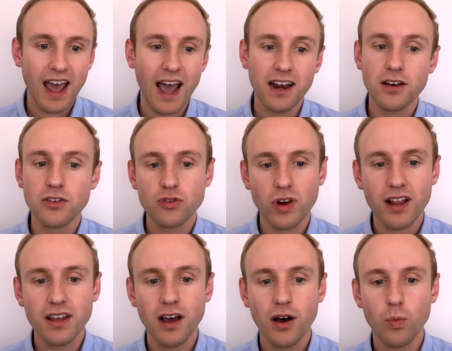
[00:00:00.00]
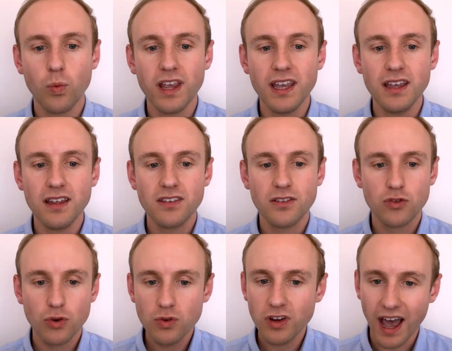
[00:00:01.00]
And in Australia, we
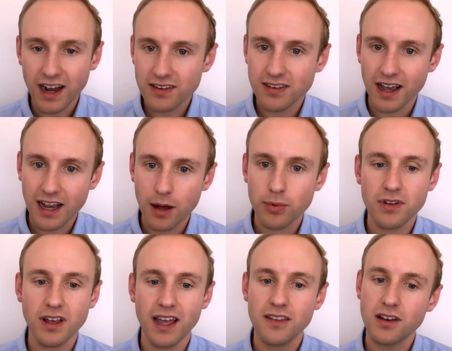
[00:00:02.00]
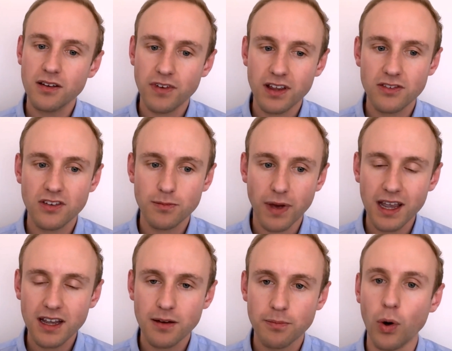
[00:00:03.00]
do tax that capital gain that investors
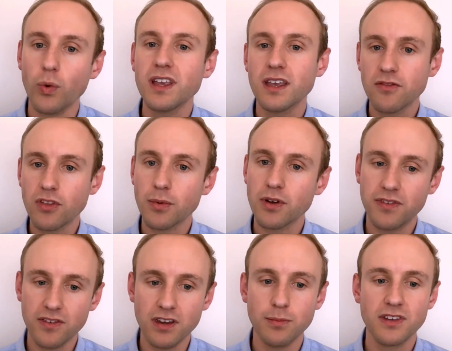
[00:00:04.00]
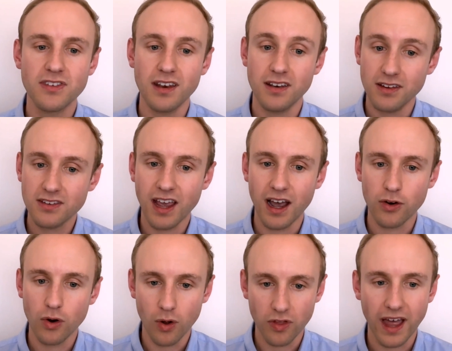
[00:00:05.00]
make, but we give them a 50% discount
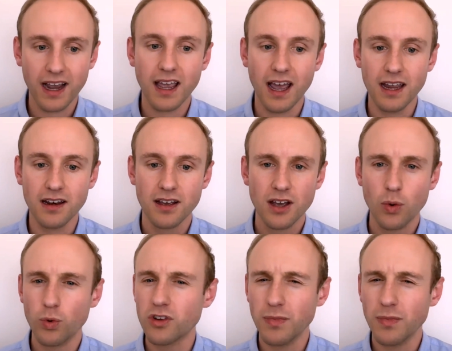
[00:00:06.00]
on that gain, which